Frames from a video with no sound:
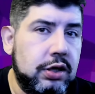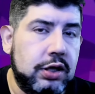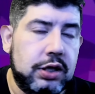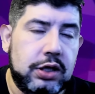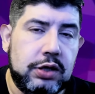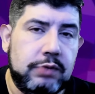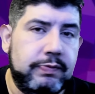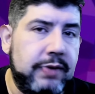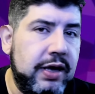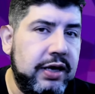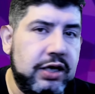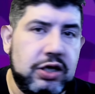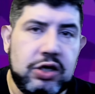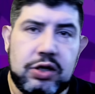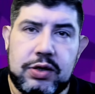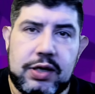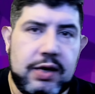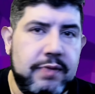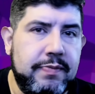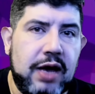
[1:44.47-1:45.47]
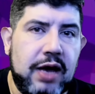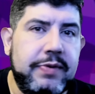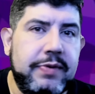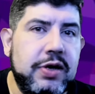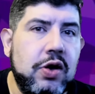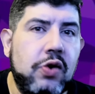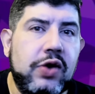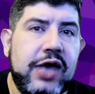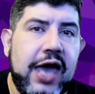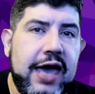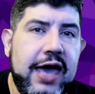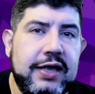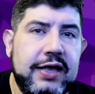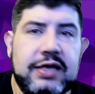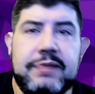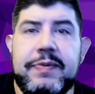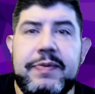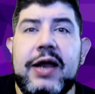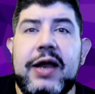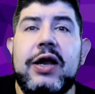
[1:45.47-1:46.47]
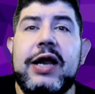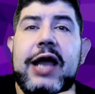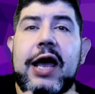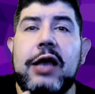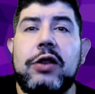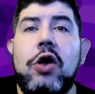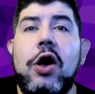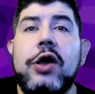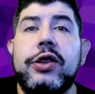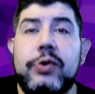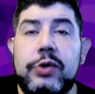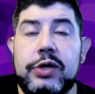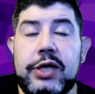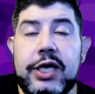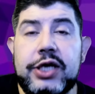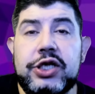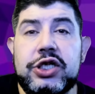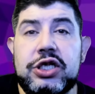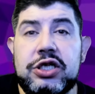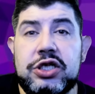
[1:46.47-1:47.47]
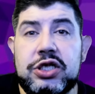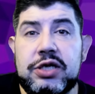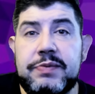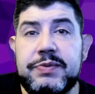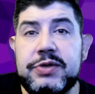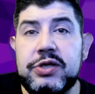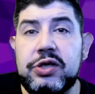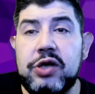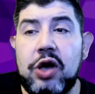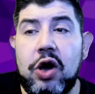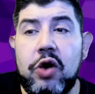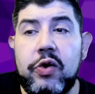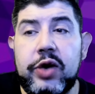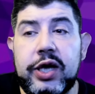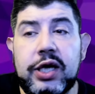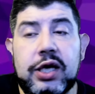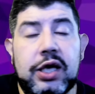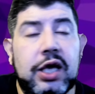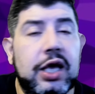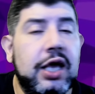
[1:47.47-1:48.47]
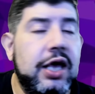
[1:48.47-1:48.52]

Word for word: It, it might be okay depending on how long the relationship's going,